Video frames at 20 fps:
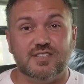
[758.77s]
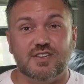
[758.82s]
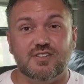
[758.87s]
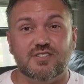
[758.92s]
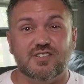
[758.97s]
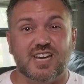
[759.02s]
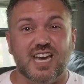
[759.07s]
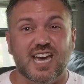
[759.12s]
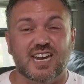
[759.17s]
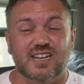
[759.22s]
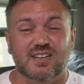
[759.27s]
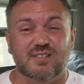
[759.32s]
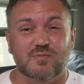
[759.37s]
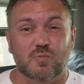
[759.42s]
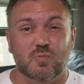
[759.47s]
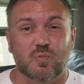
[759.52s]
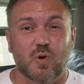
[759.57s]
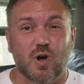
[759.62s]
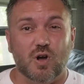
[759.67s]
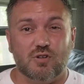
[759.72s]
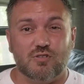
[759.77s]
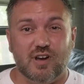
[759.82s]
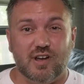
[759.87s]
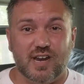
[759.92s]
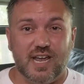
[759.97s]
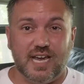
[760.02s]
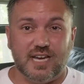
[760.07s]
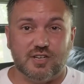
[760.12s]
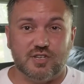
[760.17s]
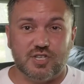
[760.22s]
so you kind of walk
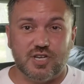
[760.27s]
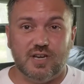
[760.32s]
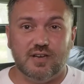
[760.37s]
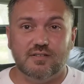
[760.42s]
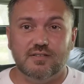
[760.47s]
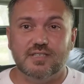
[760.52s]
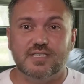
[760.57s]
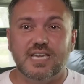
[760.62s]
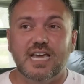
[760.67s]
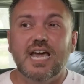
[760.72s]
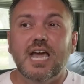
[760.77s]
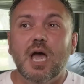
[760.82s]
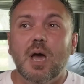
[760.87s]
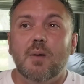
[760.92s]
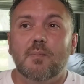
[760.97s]
around eggshells.